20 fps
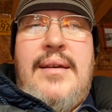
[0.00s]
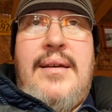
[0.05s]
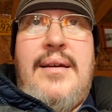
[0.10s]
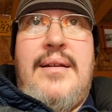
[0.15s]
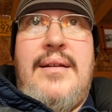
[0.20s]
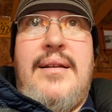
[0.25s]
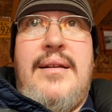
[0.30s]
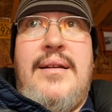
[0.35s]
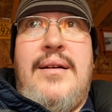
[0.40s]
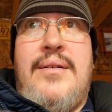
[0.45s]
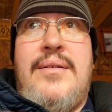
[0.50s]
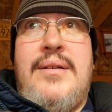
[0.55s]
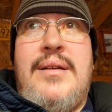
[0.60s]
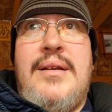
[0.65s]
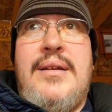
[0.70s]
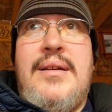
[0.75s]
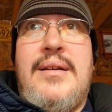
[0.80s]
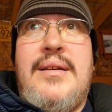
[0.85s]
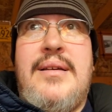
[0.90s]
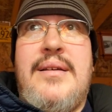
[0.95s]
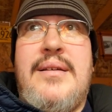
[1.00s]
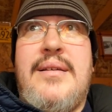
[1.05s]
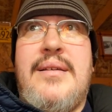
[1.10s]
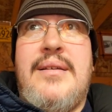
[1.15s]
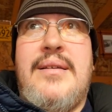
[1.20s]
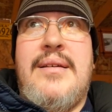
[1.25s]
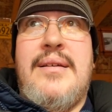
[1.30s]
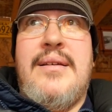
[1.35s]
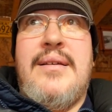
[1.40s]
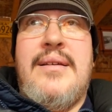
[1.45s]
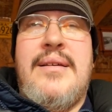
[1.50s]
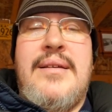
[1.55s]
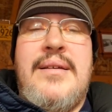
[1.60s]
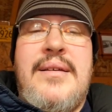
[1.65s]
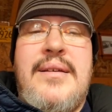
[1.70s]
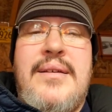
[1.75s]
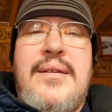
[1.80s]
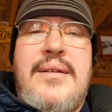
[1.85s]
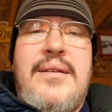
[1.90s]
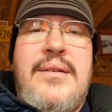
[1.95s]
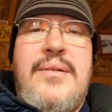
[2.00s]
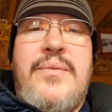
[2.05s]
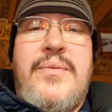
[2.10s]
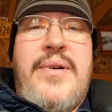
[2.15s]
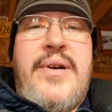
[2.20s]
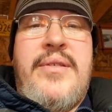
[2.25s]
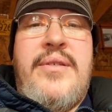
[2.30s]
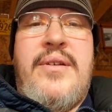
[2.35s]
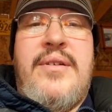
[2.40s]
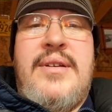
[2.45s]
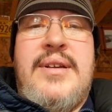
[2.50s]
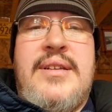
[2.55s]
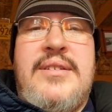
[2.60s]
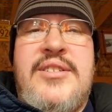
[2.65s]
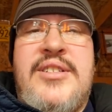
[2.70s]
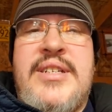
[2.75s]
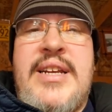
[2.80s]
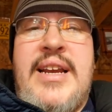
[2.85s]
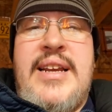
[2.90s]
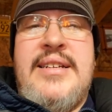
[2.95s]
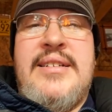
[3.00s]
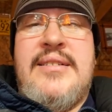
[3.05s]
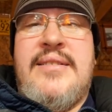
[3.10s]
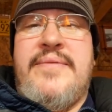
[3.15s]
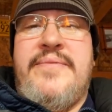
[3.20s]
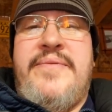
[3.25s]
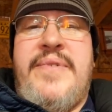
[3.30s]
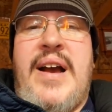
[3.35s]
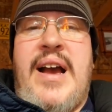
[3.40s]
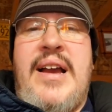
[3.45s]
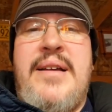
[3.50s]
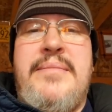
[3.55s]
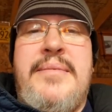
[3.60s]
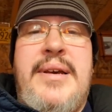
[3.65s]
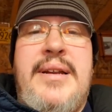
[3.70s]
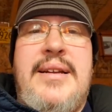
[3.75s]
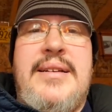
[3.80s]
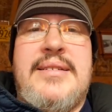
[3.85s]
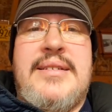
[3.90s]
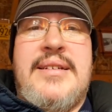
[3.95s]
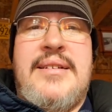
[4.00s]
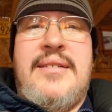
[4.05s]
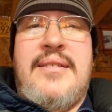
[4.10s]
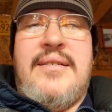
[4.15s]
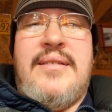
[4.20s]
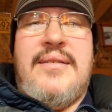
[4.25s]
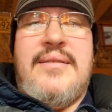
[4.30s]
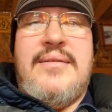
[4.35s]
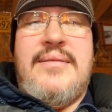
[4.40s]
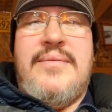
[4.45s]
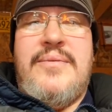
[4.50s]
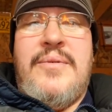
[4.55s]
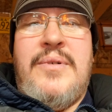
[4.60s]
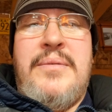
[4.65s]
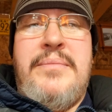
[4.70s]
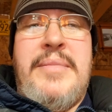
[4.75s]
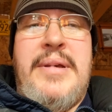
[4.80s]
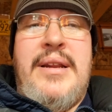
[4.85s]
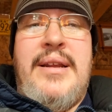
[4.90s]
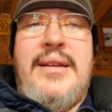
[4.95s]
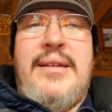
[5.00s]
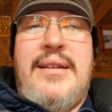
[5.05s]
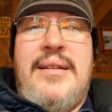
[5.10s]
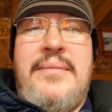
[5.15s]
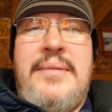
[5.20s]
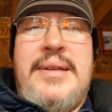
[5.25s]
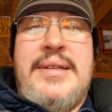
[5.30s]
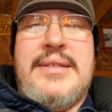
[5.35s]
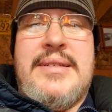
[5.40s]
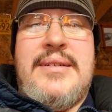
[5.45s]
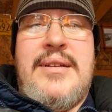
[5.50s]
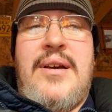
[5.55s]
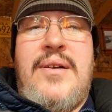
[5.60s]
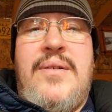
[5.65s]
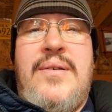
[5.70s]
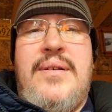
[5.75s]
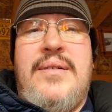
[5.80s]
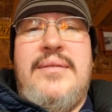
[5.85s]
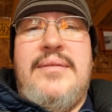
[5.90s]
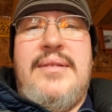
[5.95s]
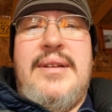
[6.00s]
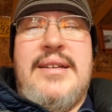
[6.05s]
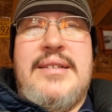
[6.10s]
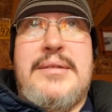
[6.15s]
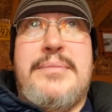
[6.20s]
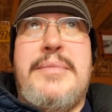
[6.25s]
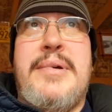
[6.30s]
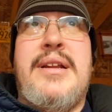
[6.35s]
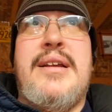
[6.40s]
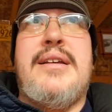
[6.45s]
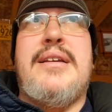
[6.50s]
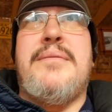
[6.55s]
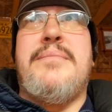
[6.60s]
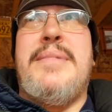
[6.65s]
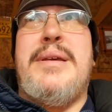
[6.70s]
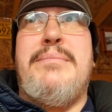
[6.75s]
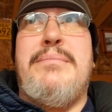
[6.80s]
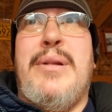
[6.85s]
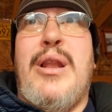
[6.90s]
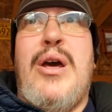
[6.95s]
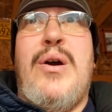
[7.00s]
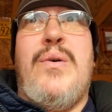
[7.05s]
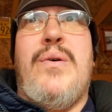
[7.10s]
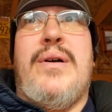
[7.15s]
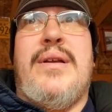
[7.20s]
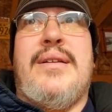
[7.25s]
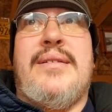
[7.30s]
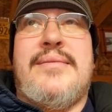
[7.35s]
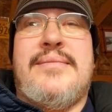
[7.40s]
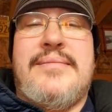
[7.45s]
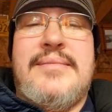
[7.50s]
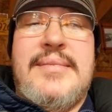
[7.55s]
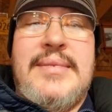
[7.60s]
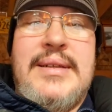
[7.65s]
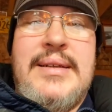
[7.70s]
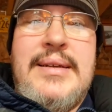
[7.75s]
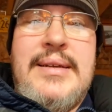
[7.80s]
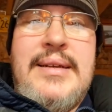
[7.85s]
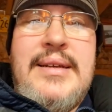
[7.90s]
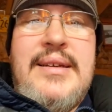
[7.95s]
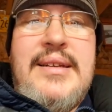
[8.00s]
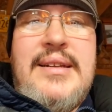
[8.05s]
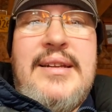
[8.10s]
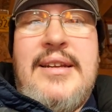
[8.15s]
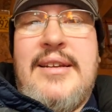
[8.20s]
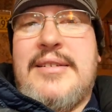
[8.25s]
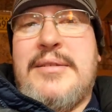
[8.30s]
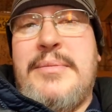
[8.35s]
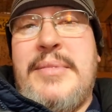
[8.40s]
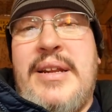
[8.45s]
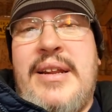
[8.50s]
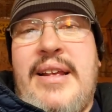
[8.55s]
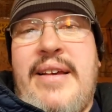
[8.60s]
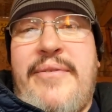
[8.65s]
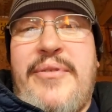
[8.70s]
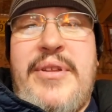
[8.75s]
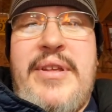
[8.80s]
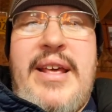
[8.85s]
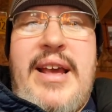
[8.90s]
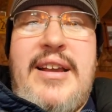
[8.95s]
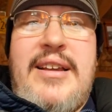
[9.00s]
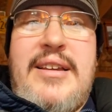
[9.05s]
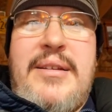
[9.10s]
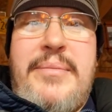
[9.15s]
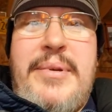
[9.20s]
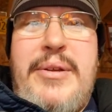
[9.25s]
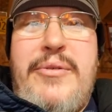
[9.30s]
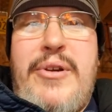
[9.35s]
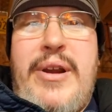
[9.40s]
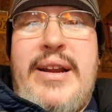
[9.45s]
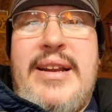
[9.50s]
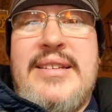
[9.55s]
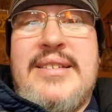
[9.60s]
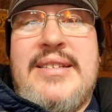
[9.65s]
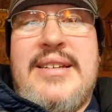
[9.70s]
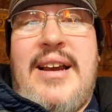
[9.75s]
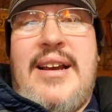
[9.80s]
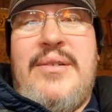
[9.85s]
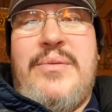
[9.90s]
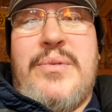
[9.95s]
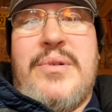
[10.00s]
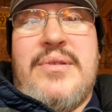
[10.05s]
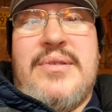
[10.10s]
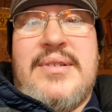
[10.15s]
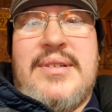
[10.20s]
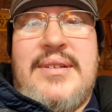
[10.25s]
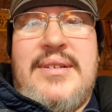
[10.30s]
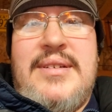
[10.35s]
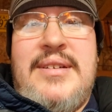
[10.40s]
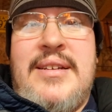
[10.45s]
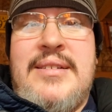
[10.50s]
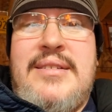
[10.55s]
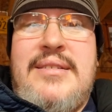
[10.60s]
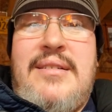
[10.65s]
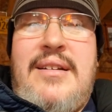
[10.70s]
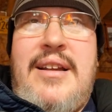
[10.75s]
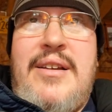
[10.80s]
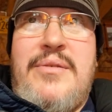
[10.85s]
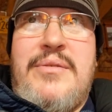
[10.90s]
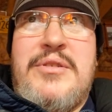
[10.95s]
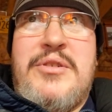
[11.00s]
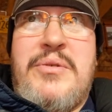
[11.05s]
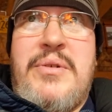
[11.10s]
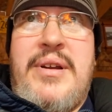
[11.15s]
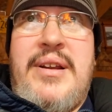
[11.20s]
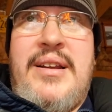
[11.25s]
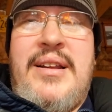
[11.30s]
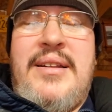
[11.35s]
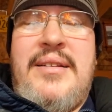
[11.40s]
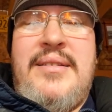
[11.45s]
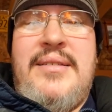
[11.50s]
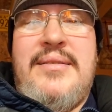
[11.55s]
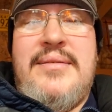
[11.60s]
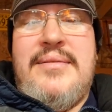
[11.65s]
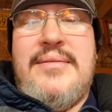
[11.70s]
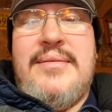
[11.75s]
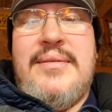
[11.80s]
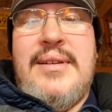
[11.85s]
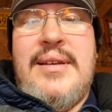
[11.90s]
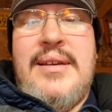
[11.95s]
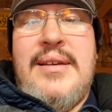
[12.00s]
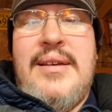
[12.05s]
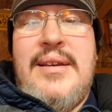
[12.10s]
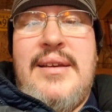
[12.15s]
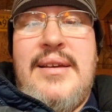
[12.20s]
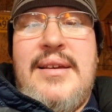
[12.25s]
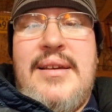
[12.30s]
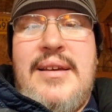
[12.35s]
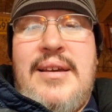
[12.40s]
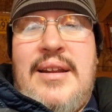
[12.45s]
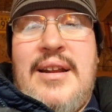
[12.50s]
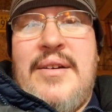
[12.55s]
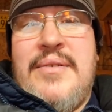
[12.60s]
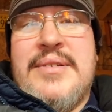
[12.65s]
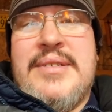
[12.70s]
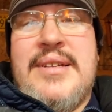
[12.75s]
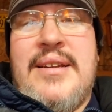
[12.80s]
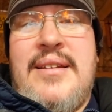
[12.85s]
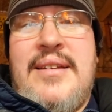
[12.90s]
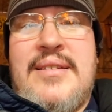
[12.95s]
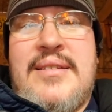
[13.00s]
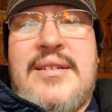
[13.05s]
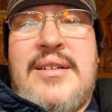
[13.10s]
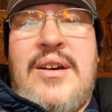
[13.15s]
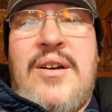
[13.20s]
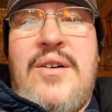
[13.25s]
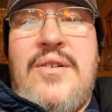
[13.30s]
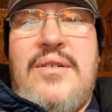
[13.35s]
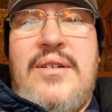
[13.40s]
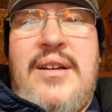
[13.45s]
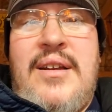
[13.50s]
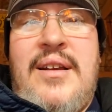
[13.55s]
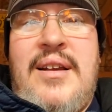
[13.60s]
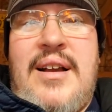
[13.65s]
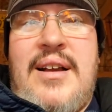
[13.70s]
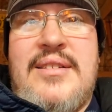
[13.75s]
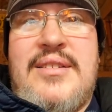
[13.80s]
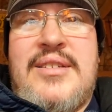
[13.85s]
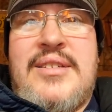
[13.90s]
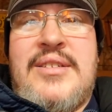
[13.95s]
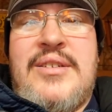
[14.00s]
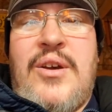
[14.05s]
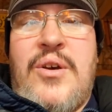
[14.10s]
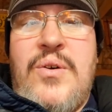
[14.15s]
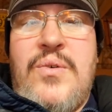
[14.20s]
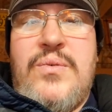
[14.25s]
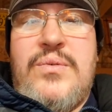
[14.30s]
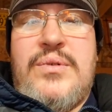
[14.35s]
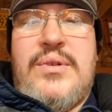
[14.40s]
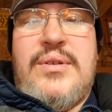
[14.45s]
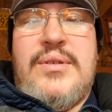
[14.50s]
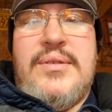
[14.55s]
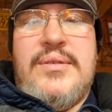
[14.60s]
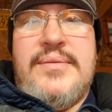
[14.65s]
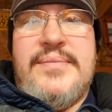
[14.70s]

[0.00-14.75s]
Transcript: I don't know. Weather can change in 5 minutes here. 1 minute could be snowing, next minute could be blowing. Next minute after that could be raining sideways. Yesterday it was raining, and I was in this coat, and it got soaked.